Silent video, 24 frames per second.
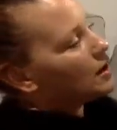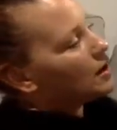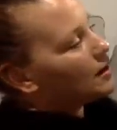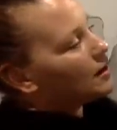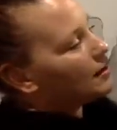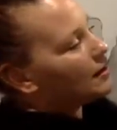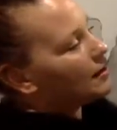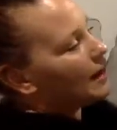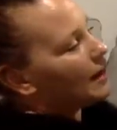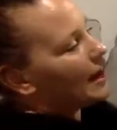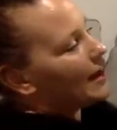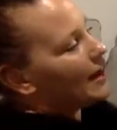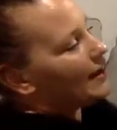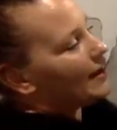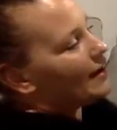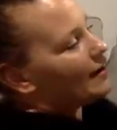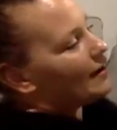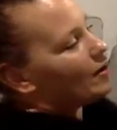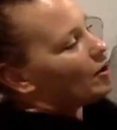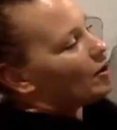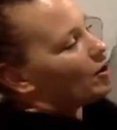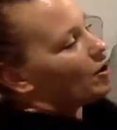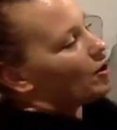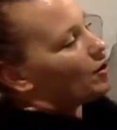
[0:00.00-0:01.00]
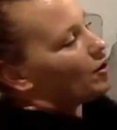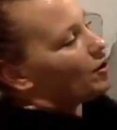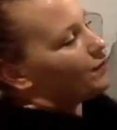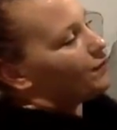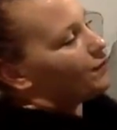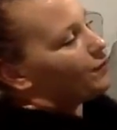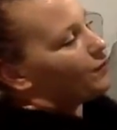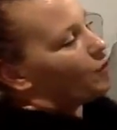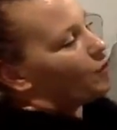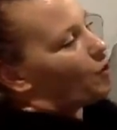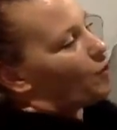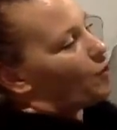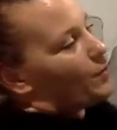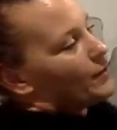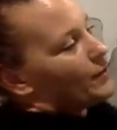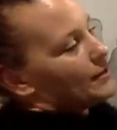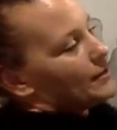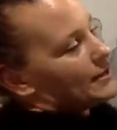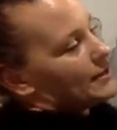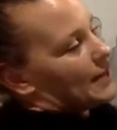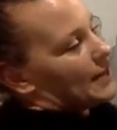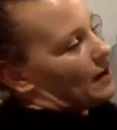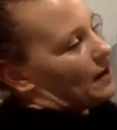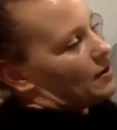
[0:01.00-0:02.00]
They're going to earn
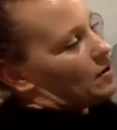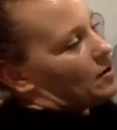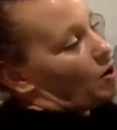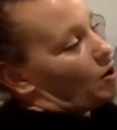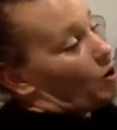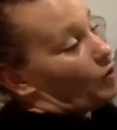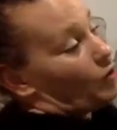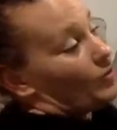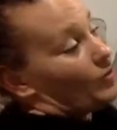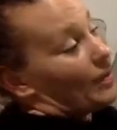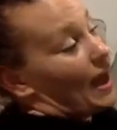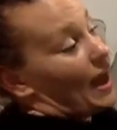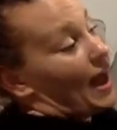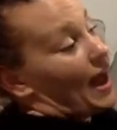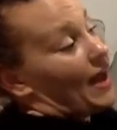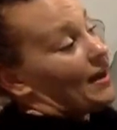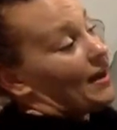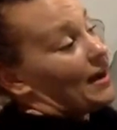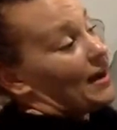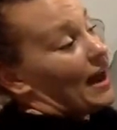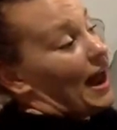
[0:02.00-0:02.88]
4% on that